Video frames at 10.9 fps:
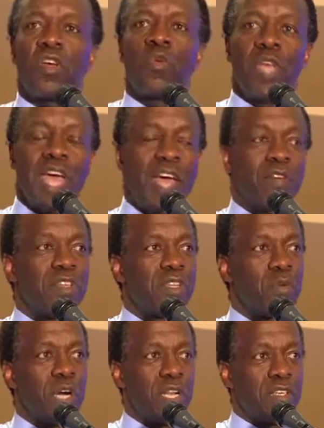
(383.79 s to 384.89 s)
we have in the
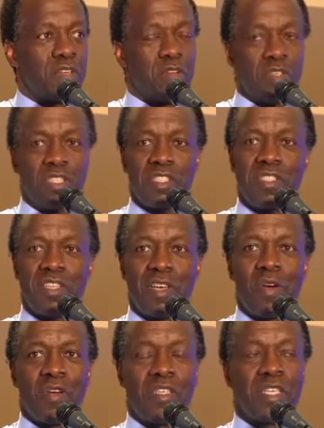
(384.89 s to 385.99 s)
world, not just in the
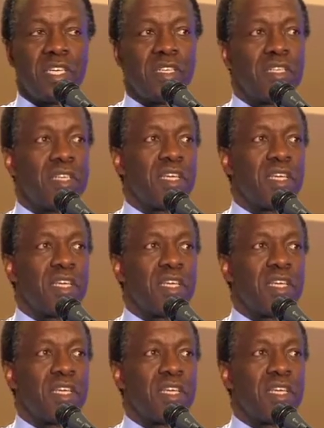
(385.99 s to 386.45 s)
continent.